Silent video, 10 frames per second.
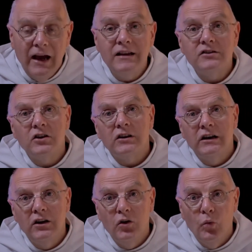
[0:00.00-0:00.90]
I
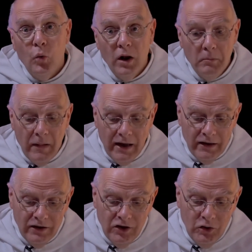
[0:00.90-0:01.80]
certainly know one
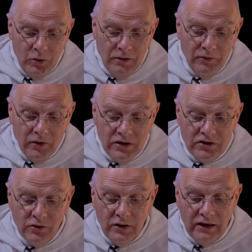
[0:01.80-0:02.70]
man who avoids
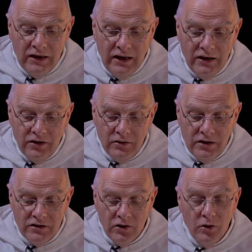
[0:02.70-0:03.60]
going into
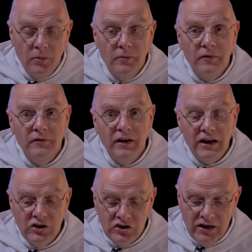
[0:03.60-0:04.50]
his home
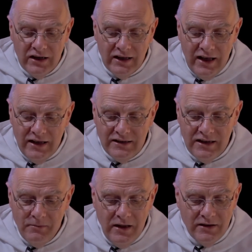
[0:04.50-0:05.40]
village in case
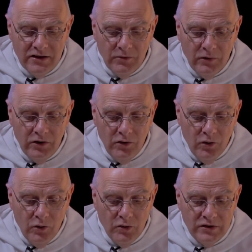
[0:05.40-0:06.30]
he meets someone who
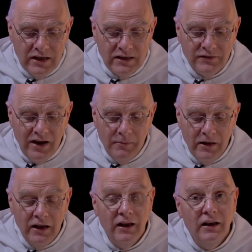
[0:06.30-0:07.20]
owes his
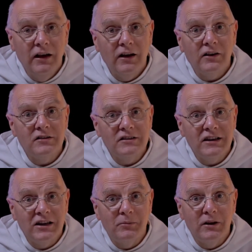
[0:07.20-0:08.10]
family a
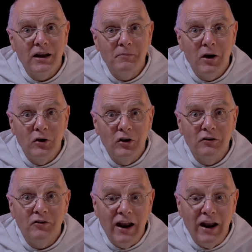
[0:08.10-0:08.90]
considerable amount of